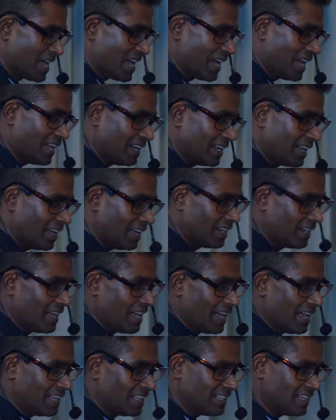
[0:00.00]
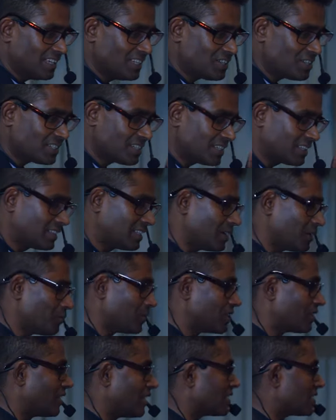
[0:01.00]
and the interesting thing
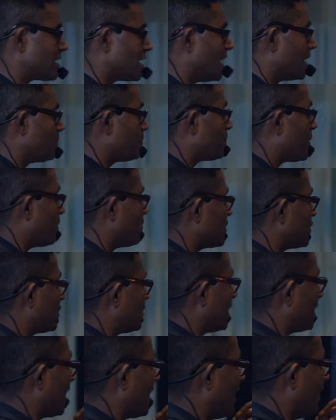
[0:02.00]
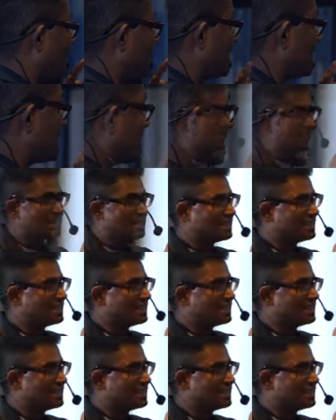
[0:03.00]
with real-time publishing and these